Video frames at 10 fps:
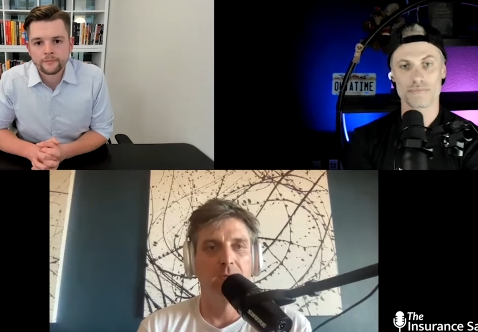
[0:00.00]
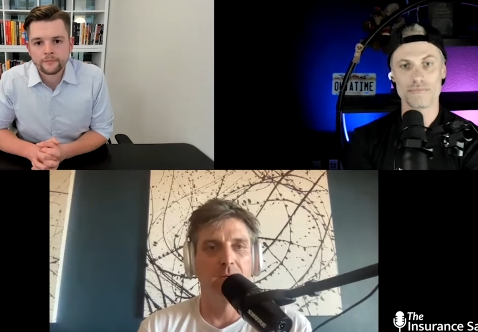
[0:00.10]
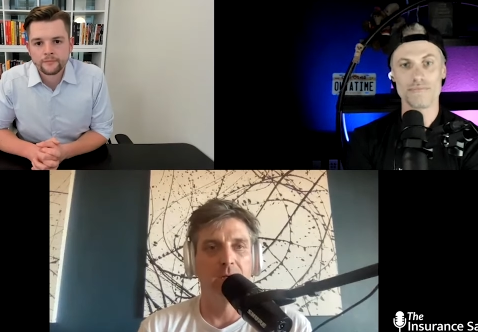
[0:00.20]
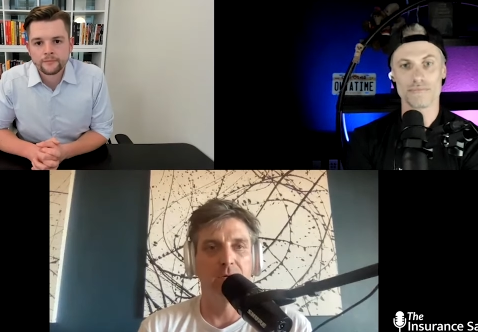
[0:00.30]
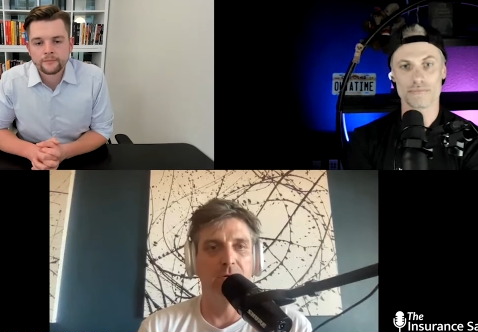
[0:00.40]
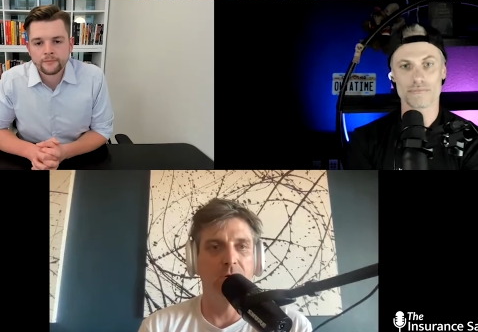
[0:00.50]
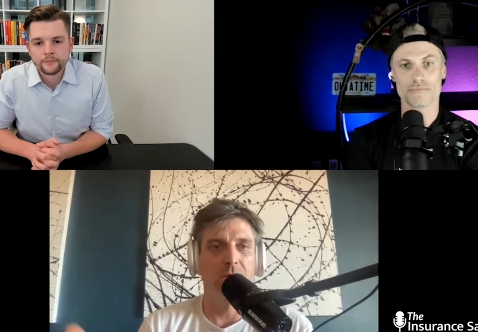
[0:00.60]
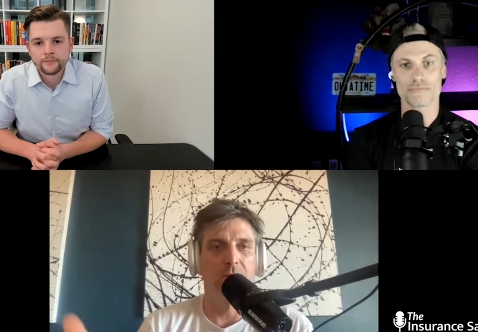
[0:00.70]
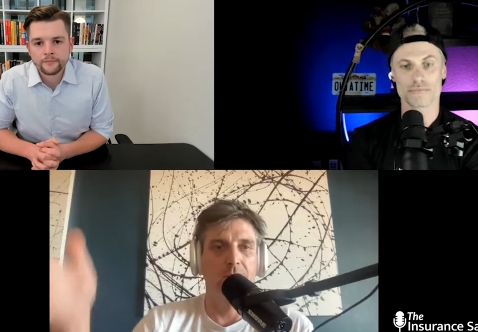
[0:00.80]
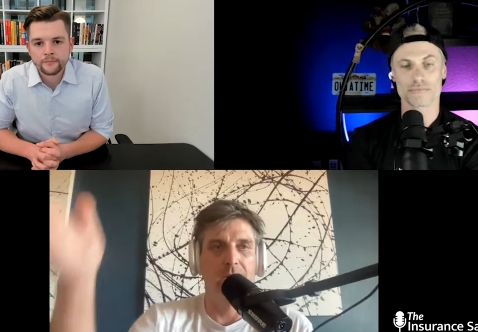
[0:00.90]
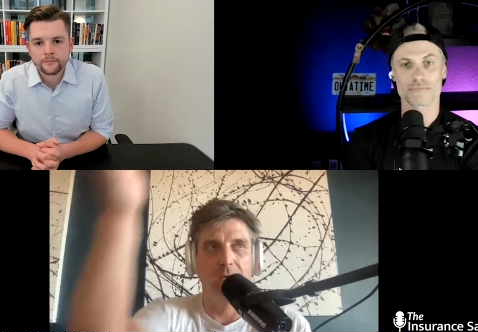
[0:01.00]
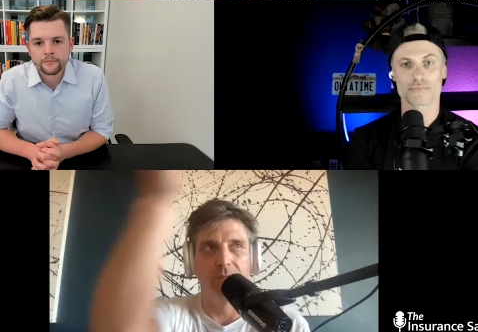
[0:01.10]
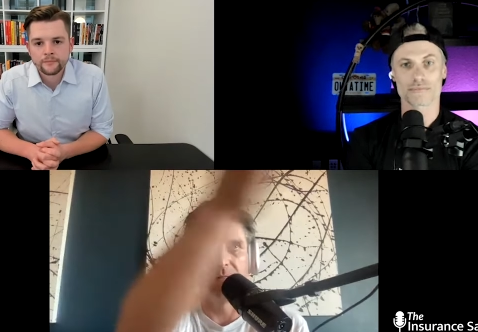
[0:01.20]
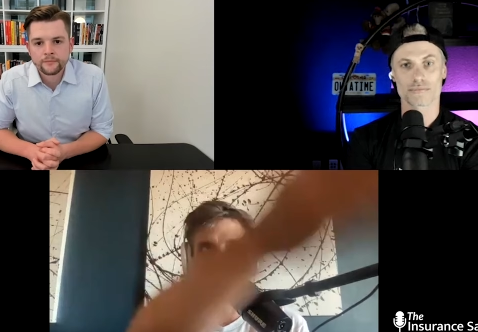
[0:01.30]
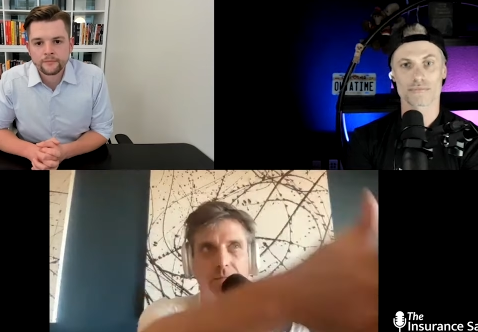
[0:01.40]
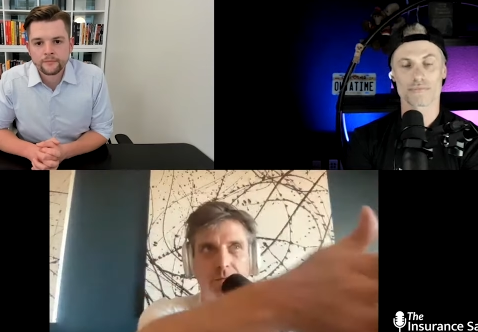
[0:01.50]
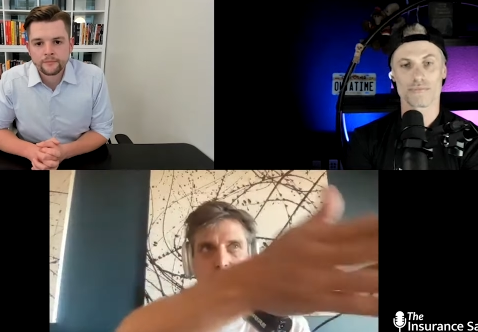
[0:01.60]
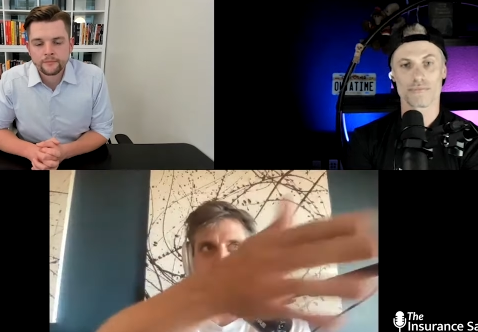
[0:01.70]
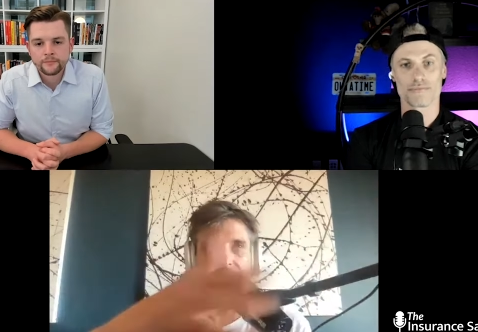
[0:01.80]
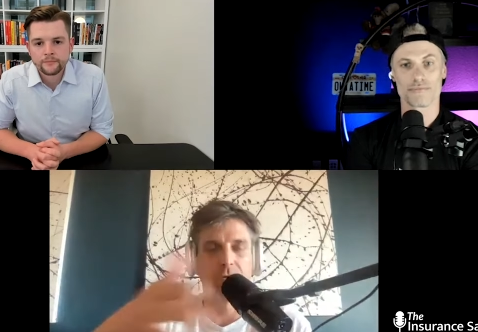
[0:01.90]
Speaker 1: you know to your even the
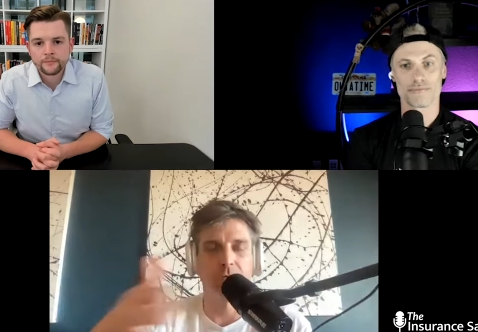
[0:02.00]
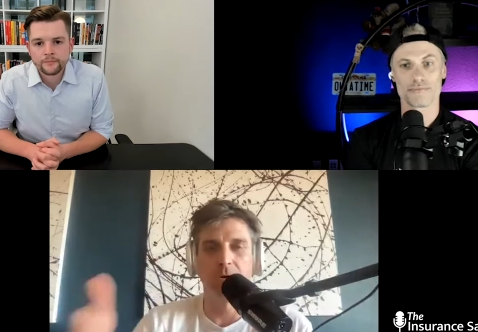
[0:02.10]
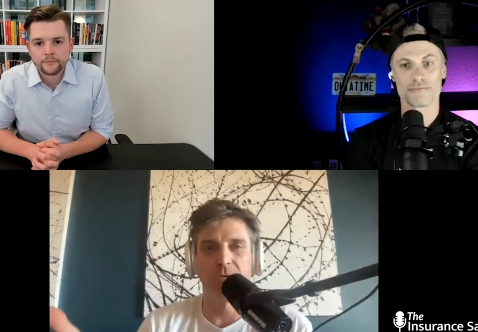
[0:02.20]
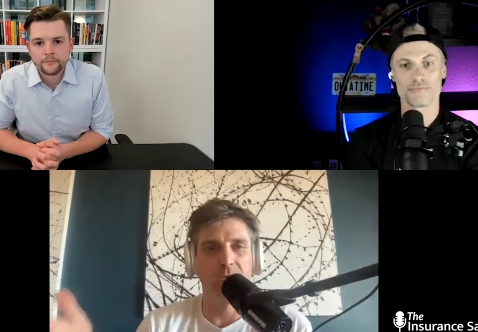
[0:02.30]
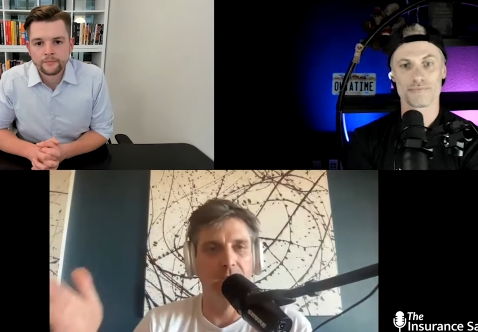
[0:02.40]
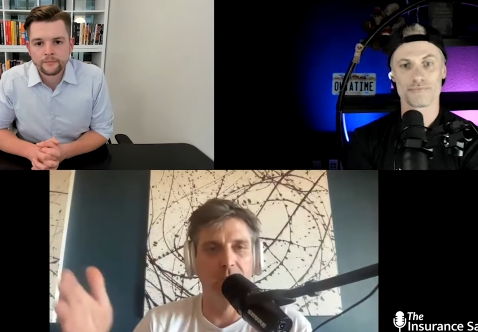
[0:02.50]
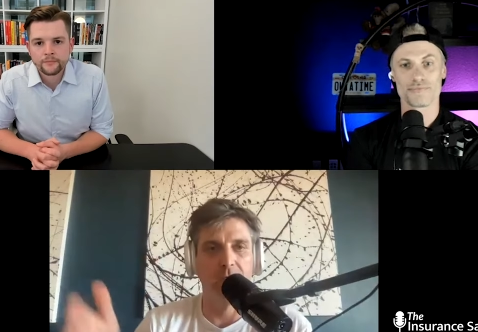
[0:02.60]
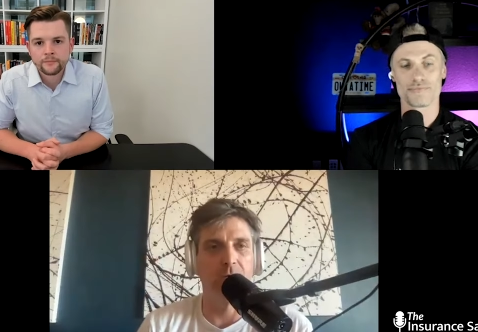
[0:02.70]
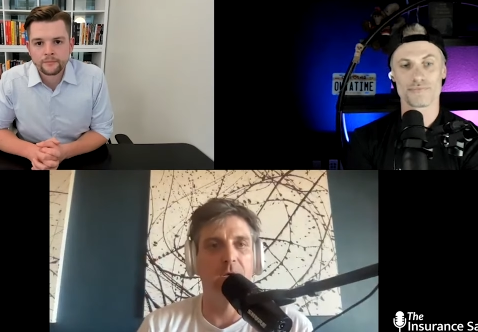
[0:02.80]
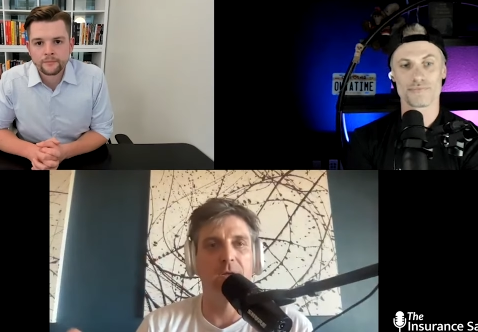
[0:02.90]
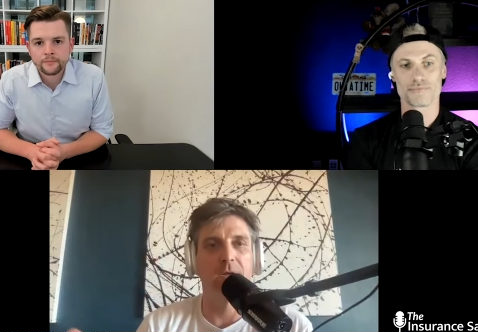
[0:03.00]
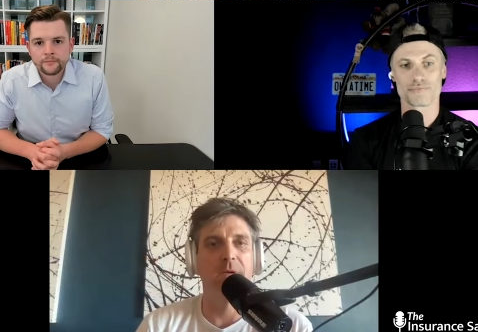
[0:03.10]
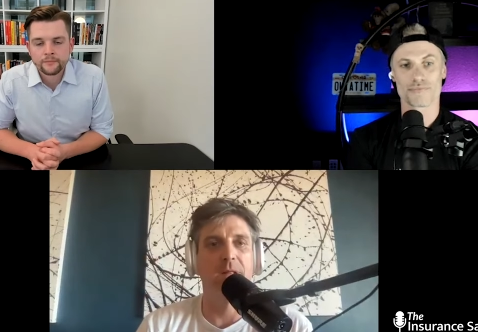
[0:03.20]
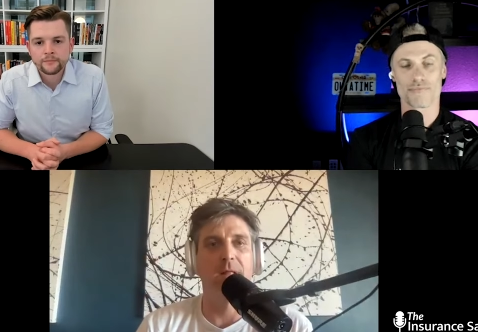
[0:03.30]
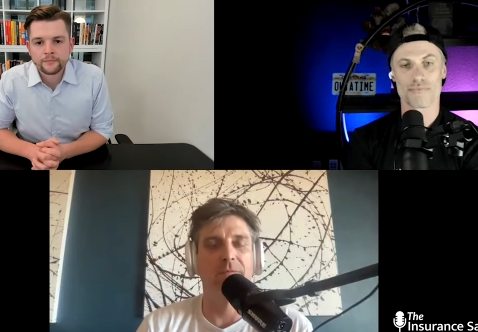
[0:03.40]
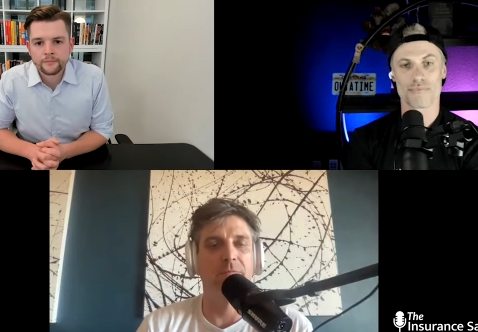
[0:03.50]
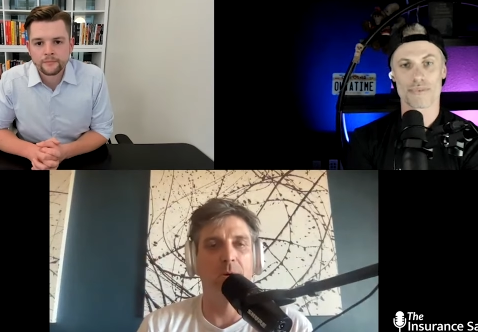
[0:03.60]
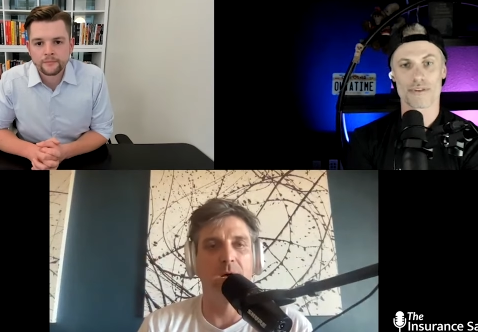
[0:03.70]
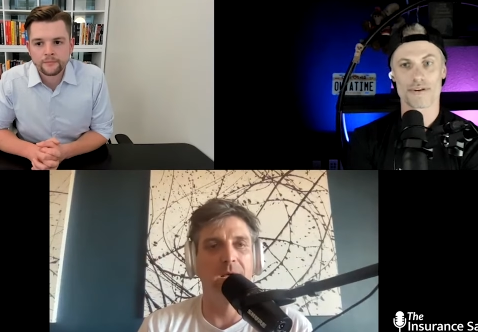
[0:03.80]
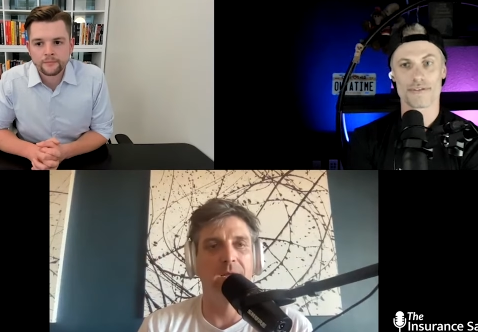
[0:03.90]
original question you're going to be left
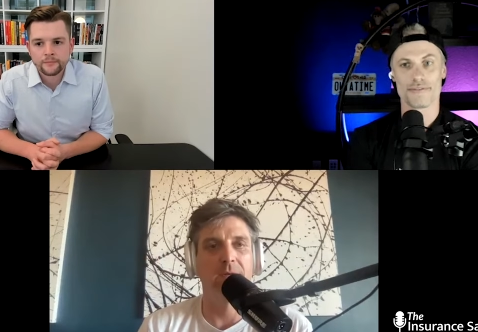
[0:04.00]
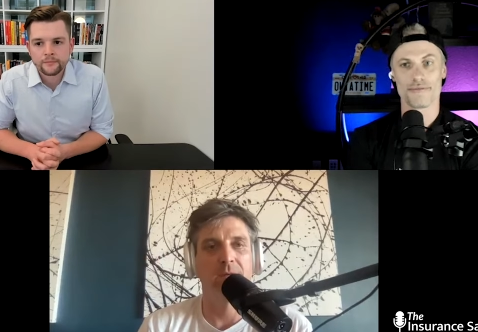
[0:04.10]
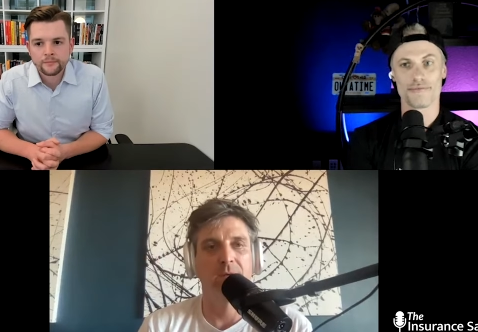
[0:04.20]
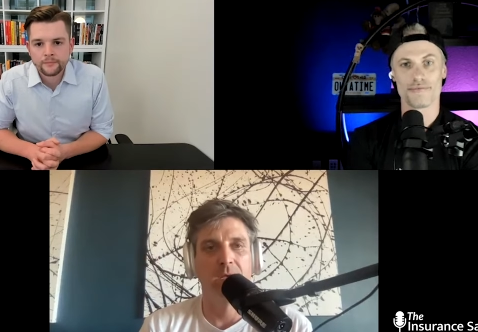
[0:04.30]
behind